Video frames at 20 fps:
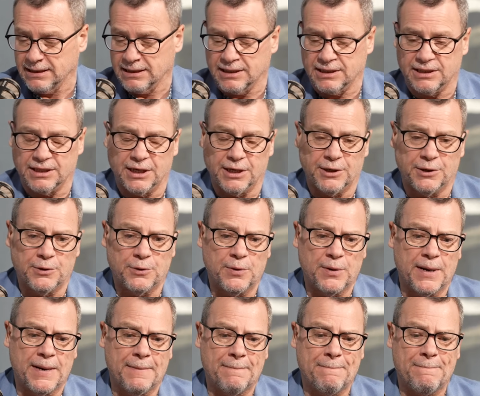
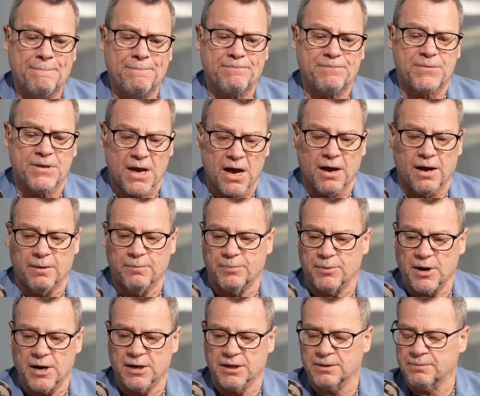So, I'm
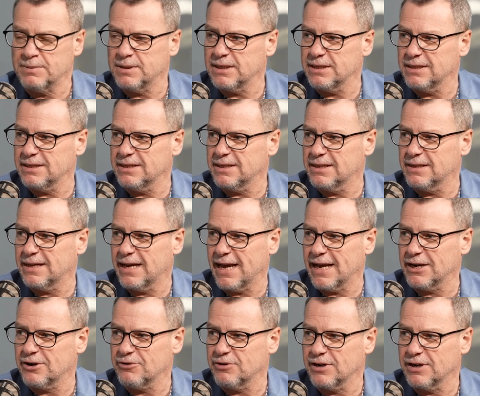proud to be
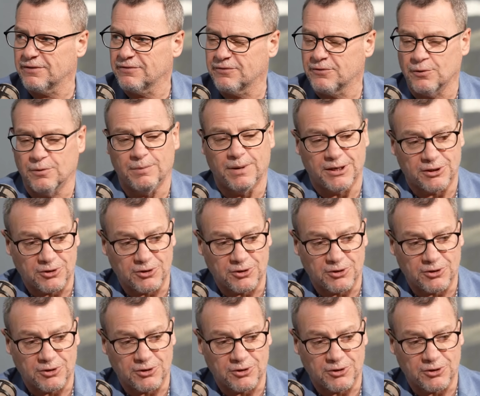anchoring it for my